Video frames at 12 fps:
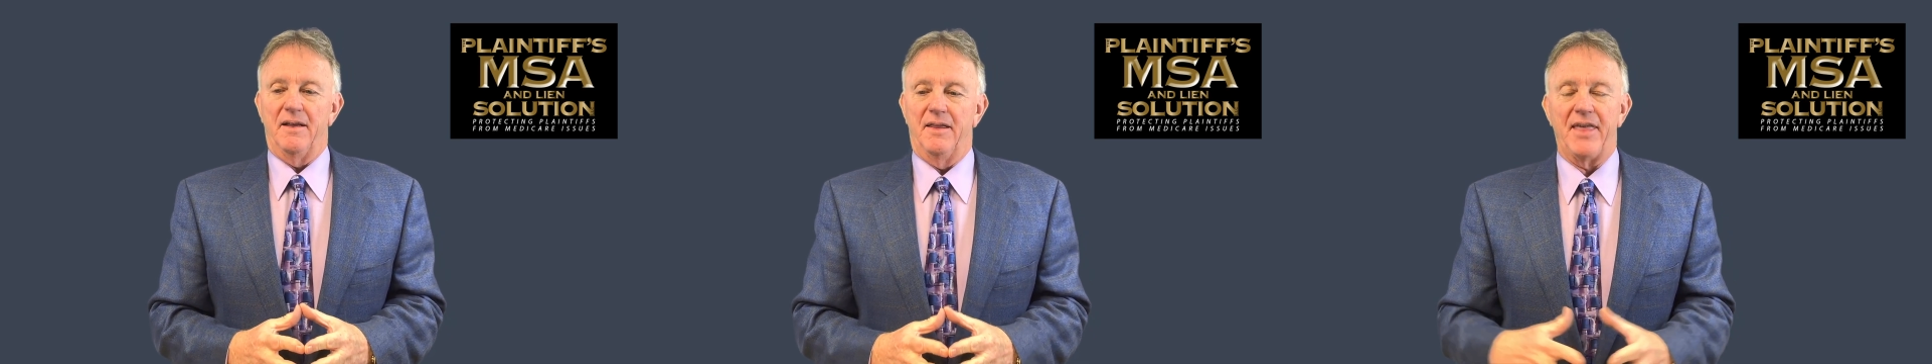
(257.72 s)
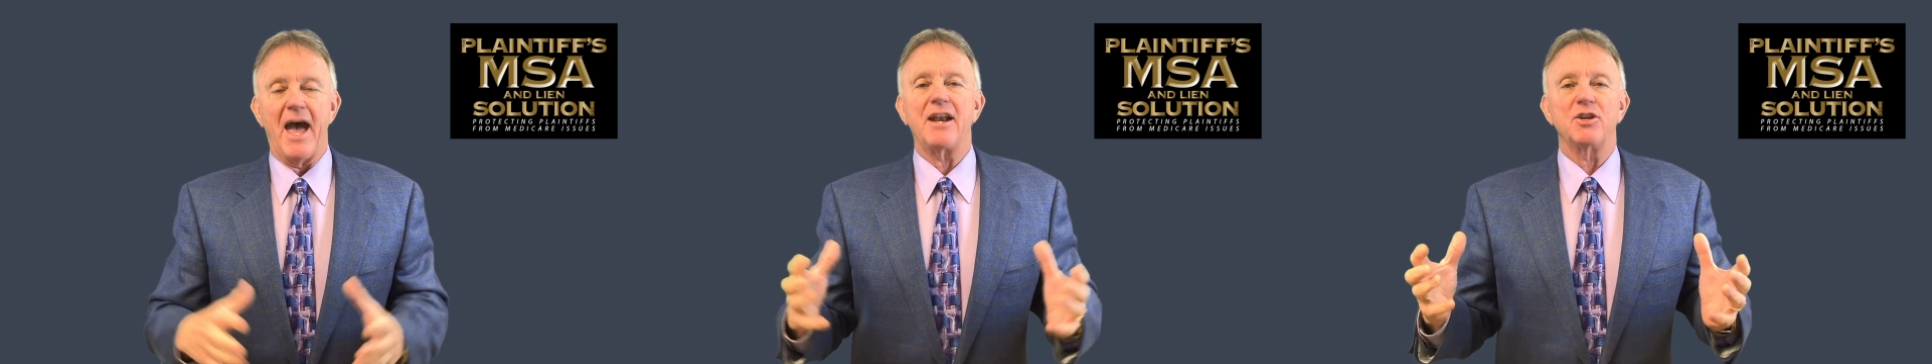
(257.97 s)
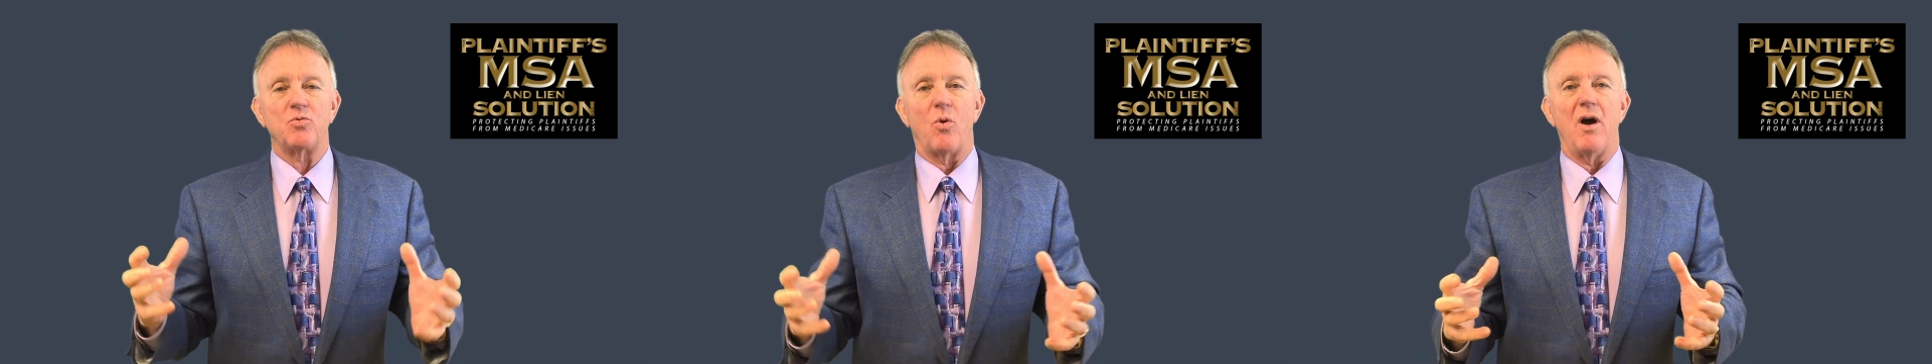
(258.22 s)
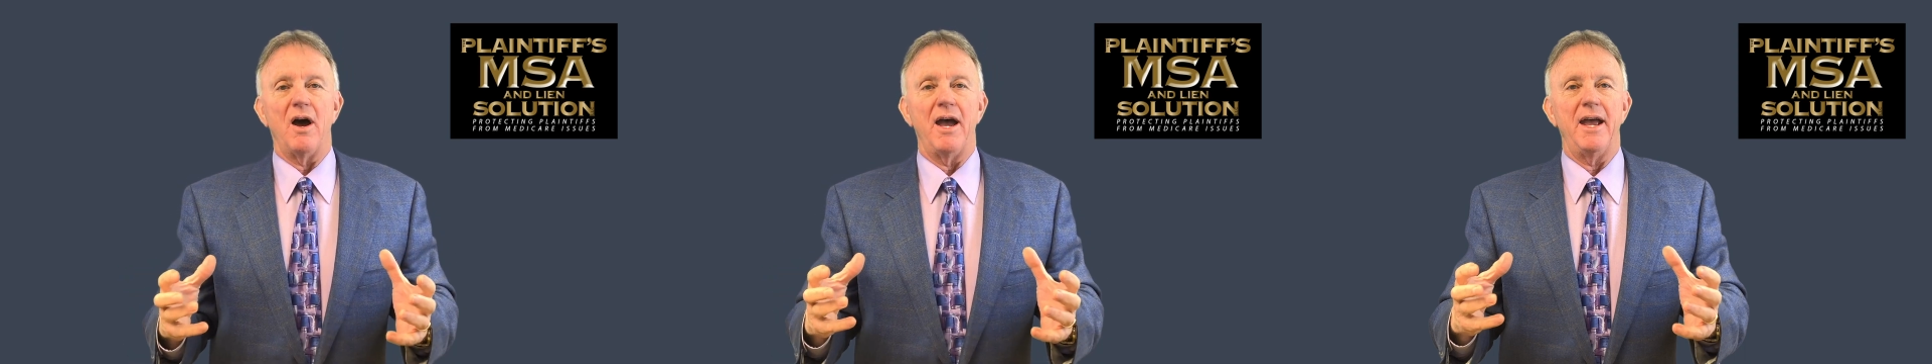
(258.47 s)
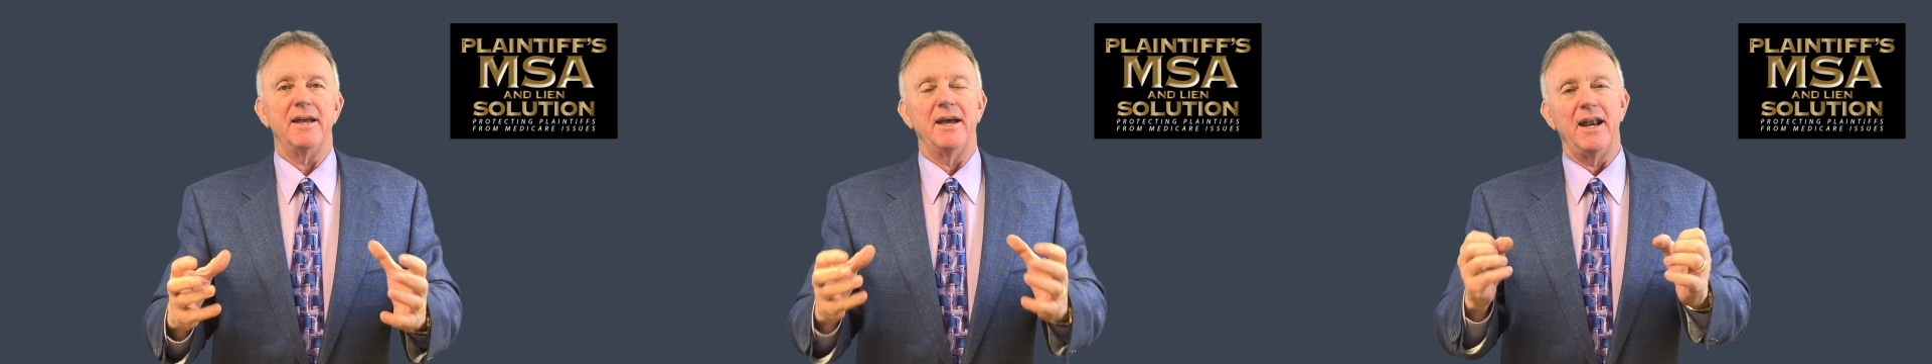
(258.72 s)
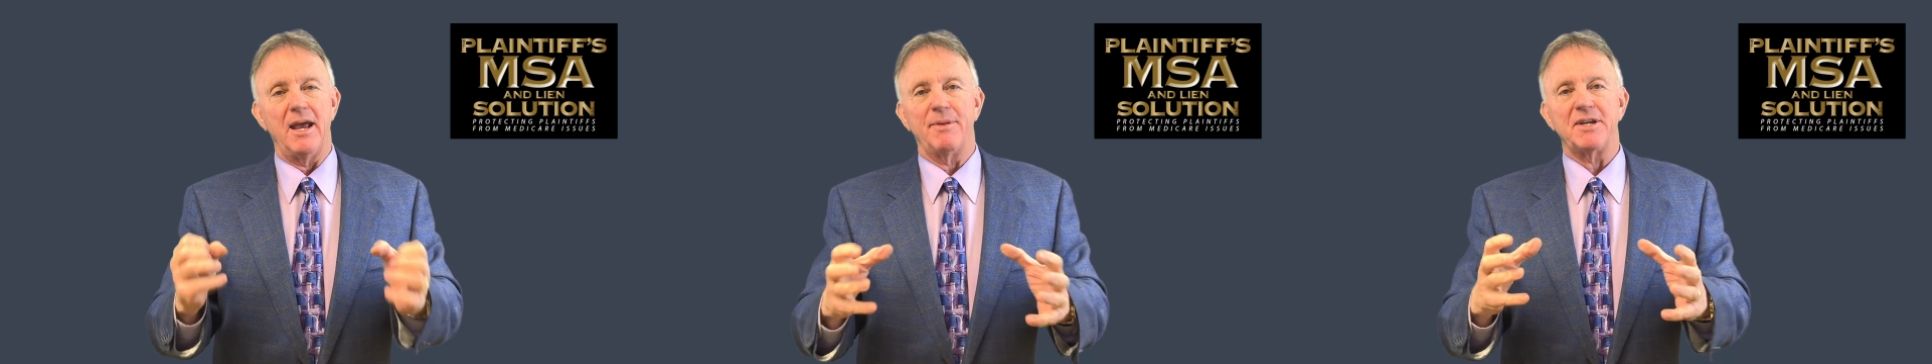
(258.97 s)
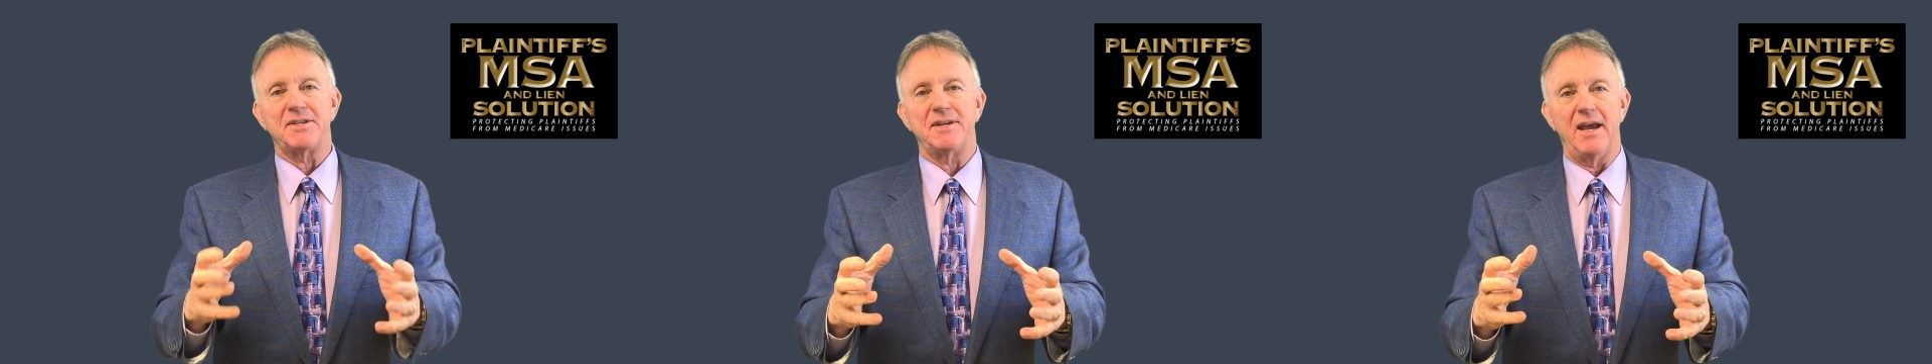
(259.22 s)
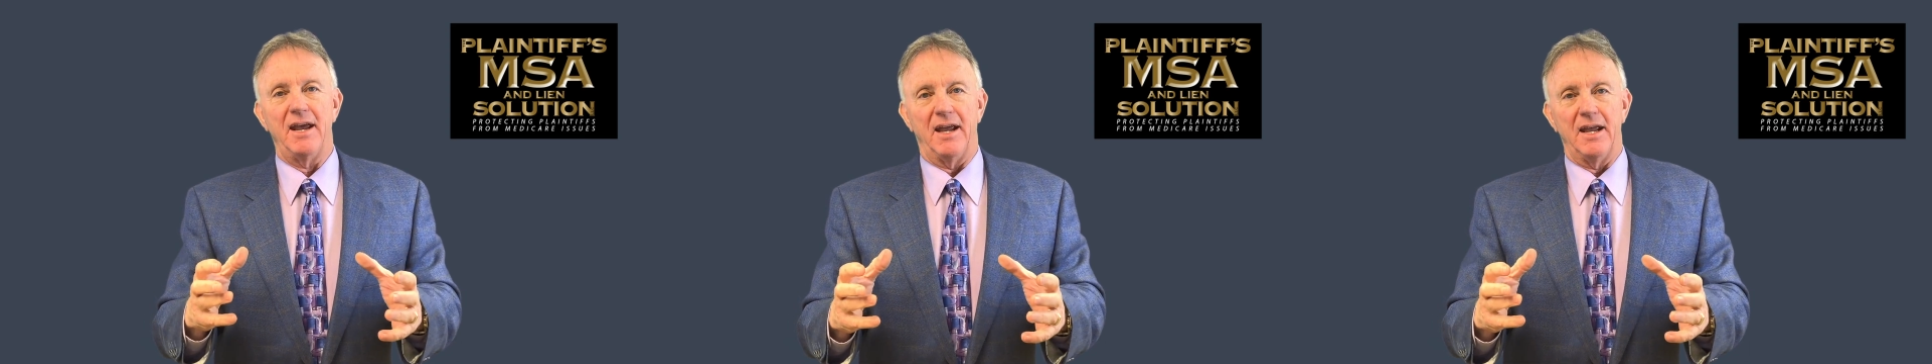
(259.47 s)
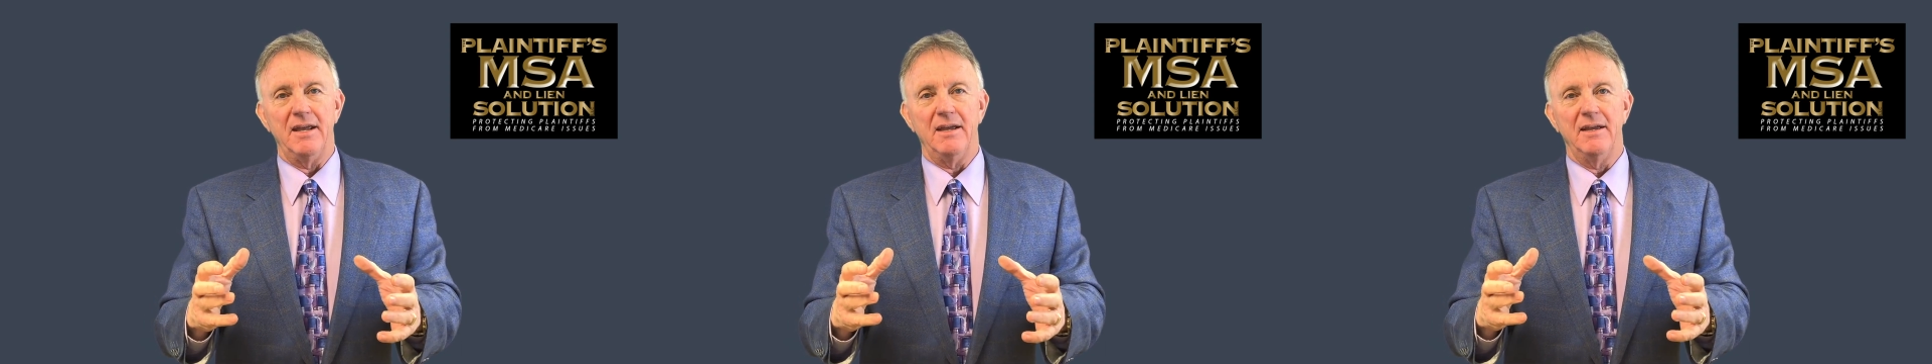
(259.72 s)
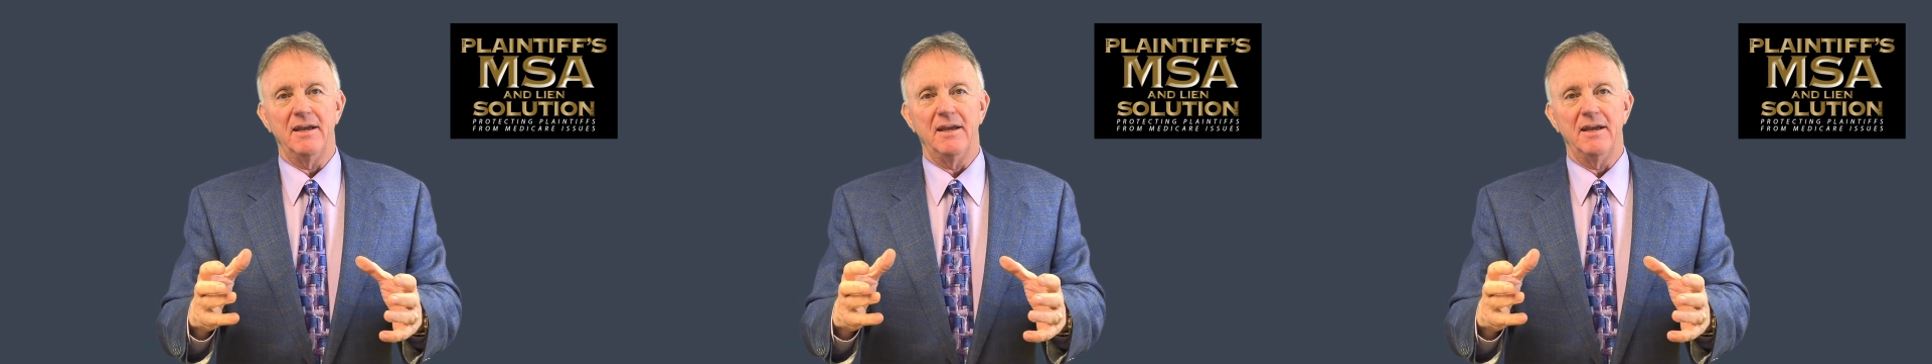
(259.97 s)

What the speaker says: that is why an MSA